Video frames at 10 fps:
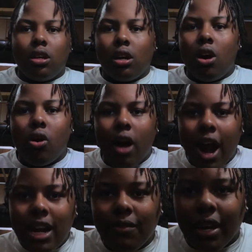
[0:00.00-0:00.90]
Oh, I
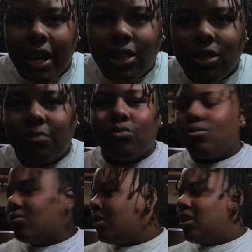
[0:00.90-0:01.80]
ain't even edit.
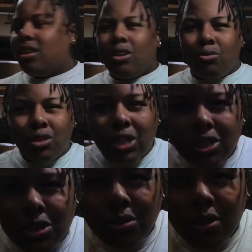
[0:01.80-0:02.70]
What are y'all
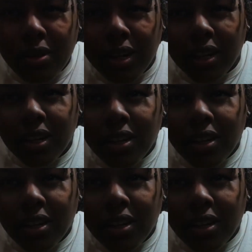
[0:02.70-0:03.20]
still doing here?